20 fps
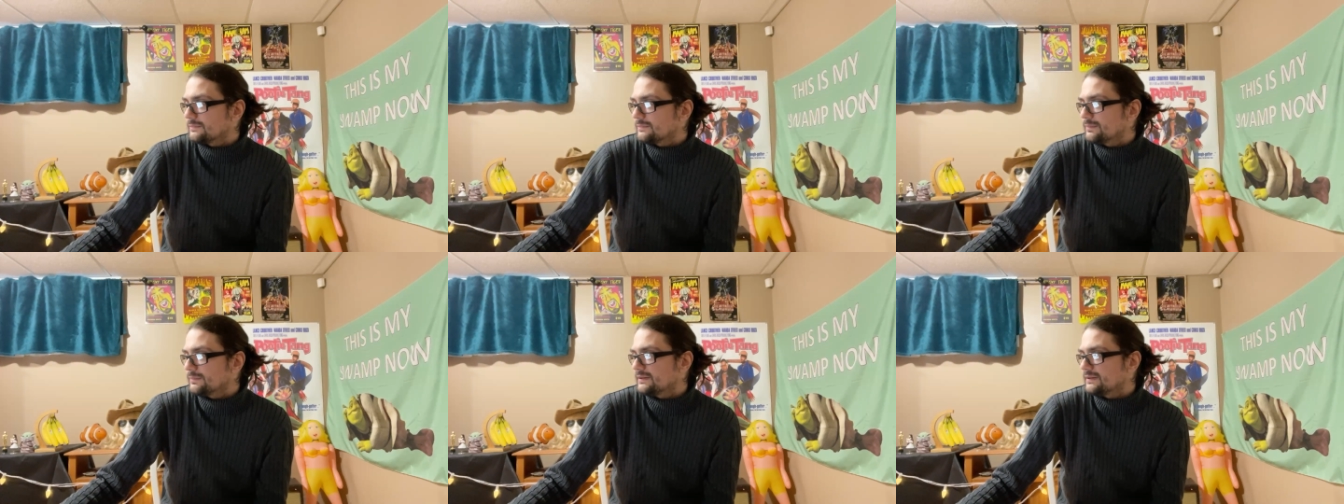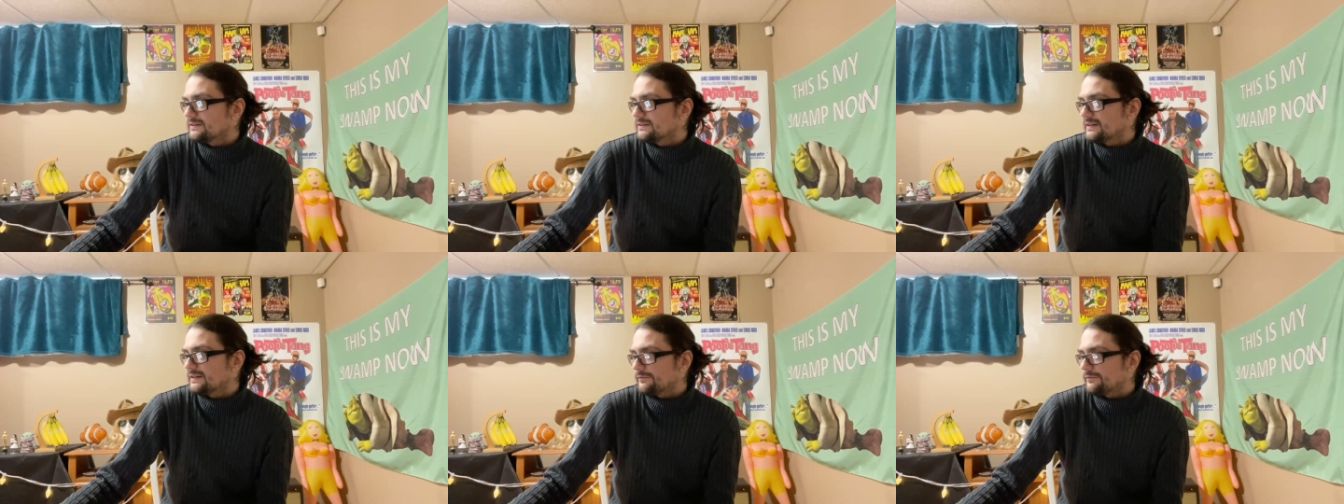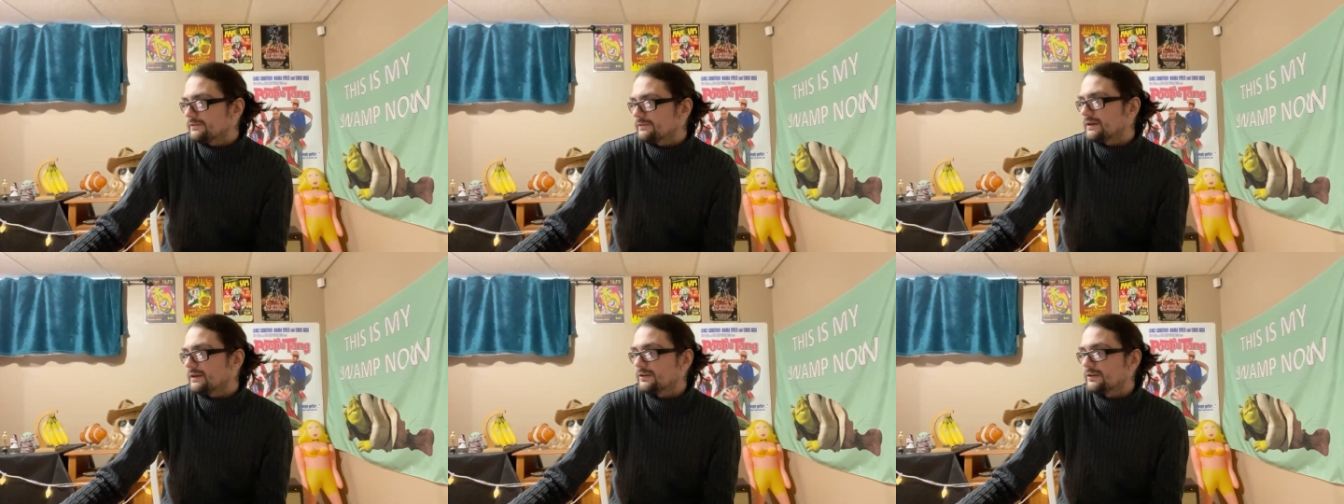But it's
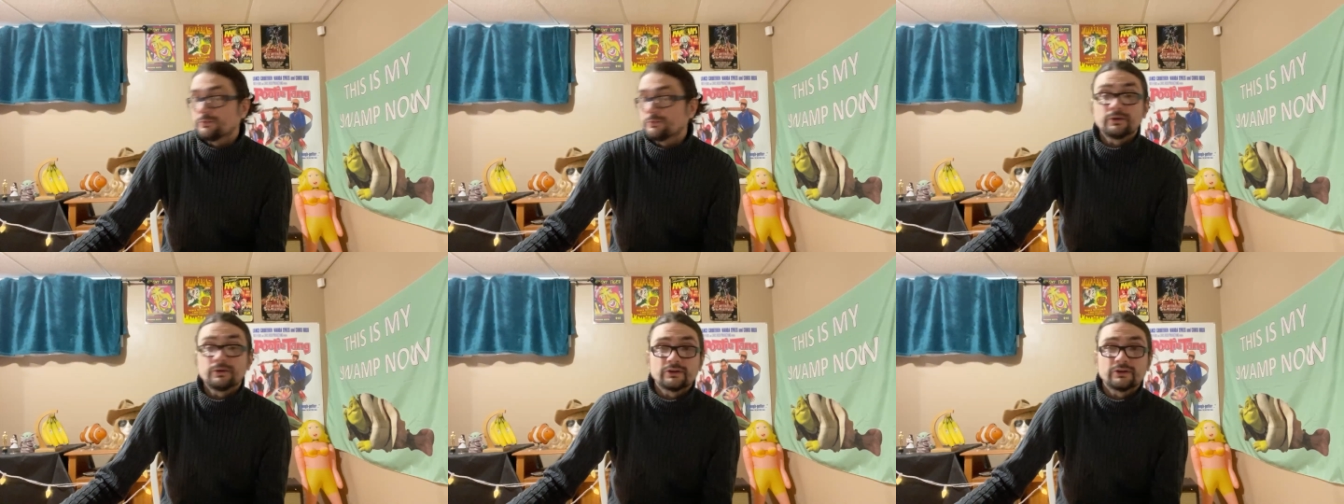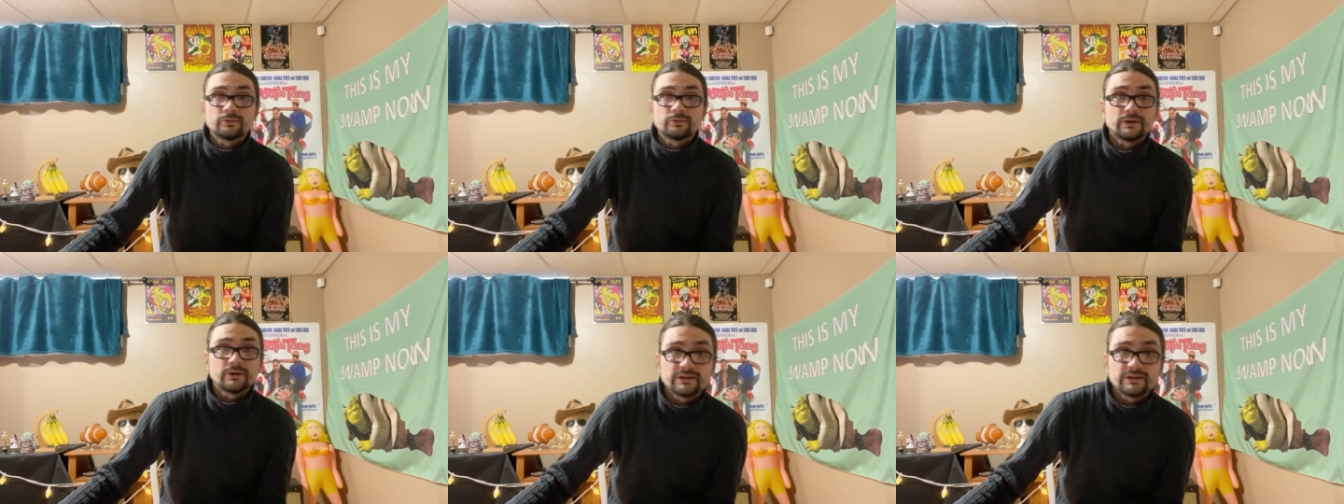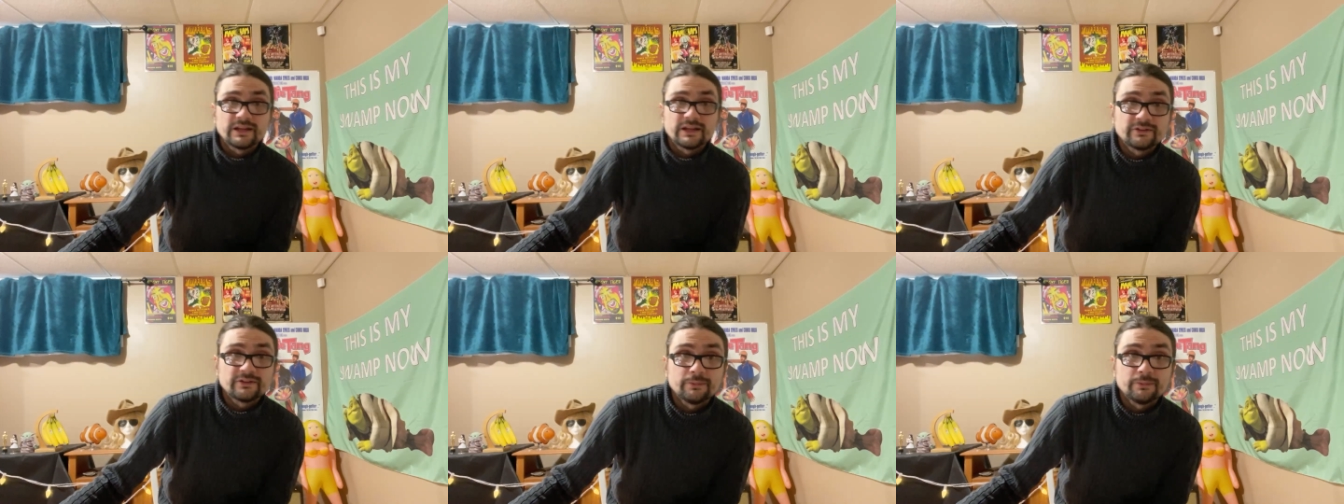definitely not his worst work.
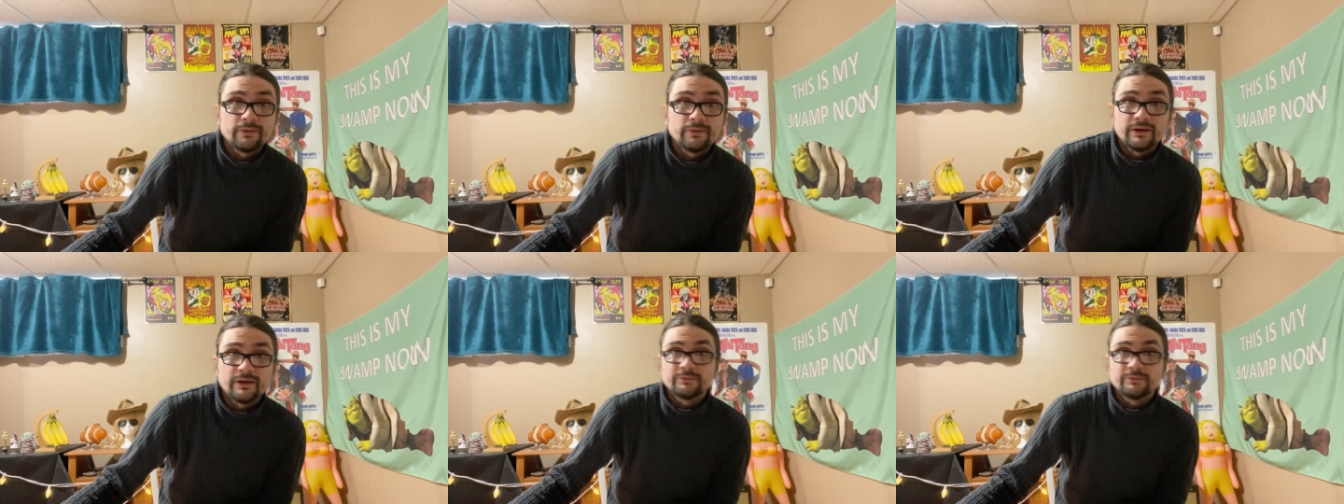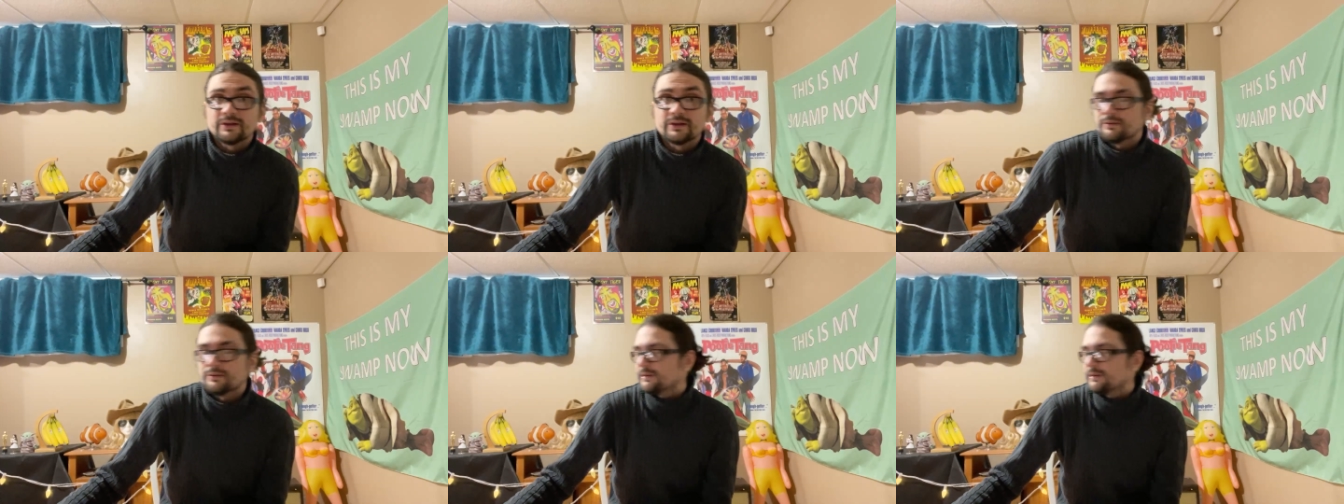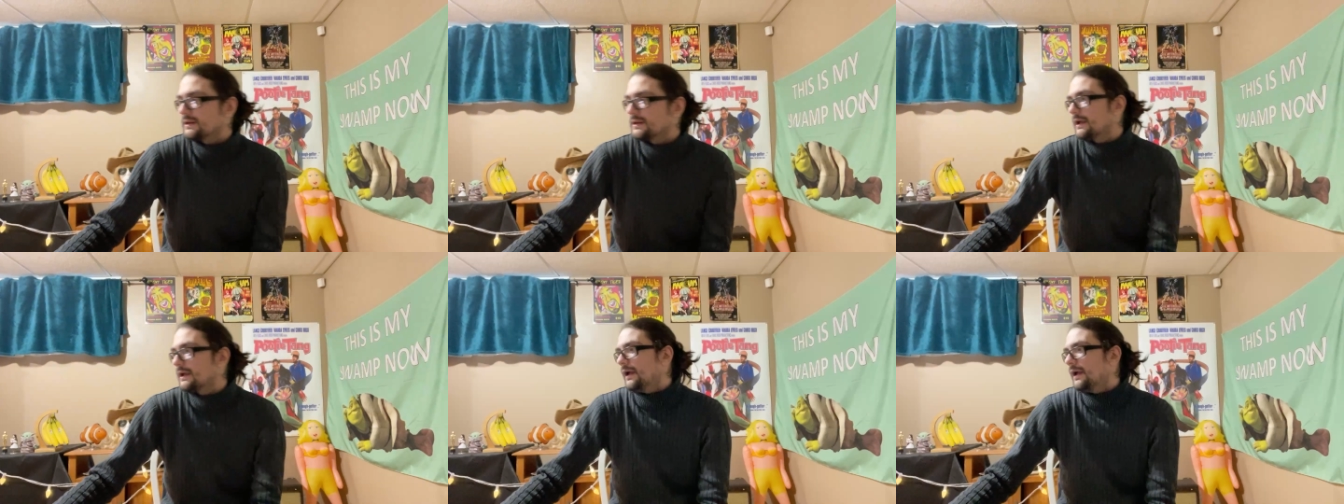That's the point I'm trying to make.